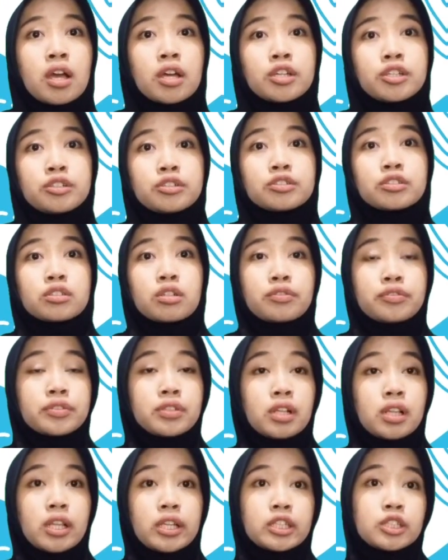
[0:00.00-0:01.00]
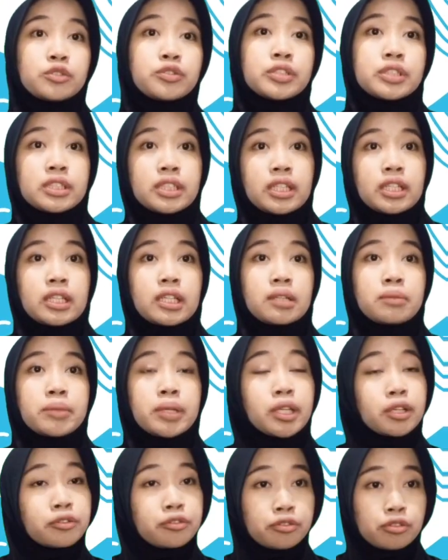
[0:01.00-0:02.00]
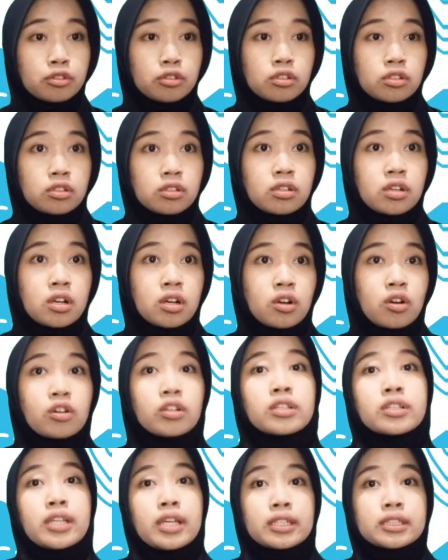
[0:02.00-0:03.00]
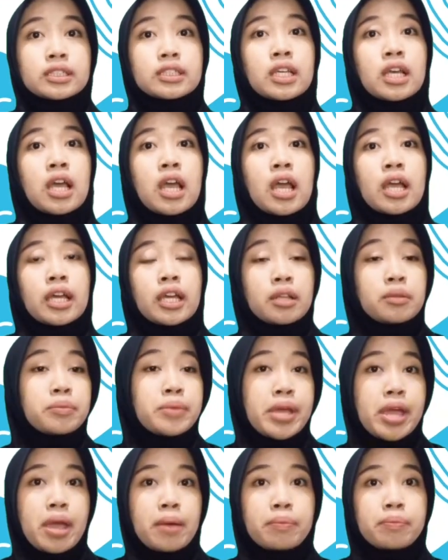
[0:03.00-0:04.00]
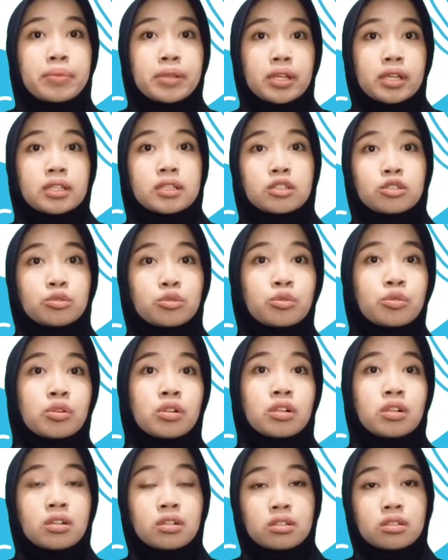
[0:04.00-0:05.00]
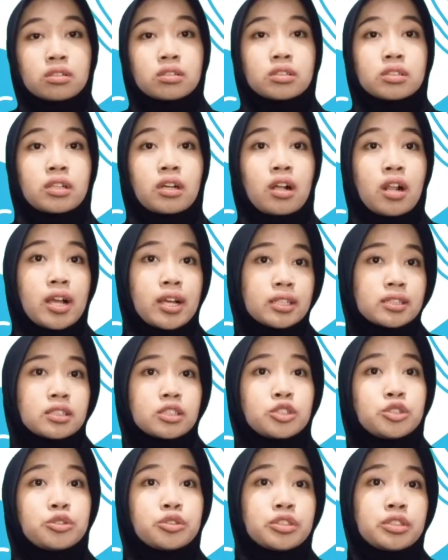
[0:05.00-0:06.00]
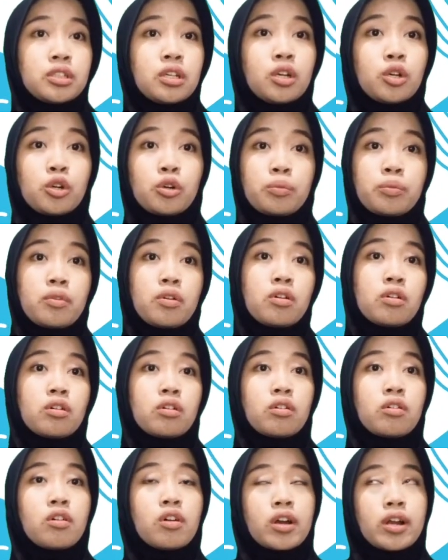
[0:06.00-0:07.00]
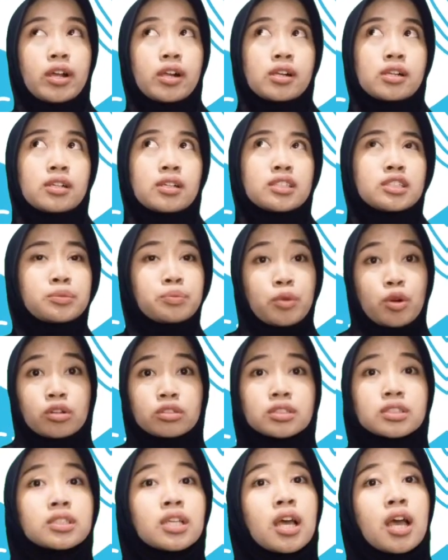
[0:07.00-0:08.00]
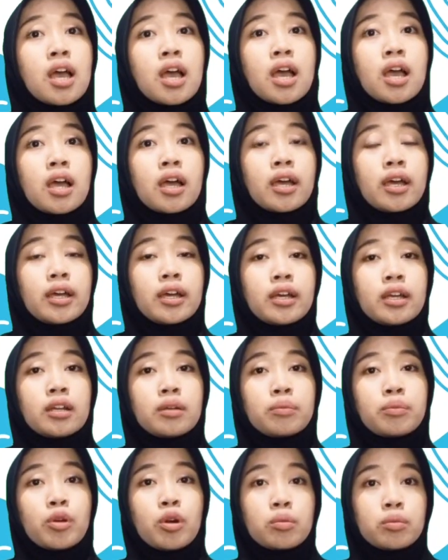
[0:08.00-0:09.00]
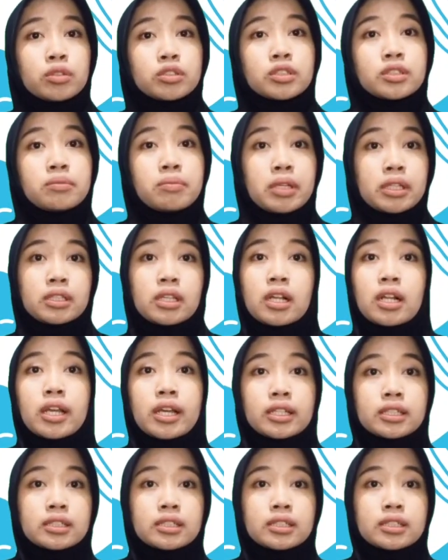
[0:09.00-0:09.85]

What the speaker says: use of the language in meaningful contexts, can be applied to large class using group or choral response, and promotes mental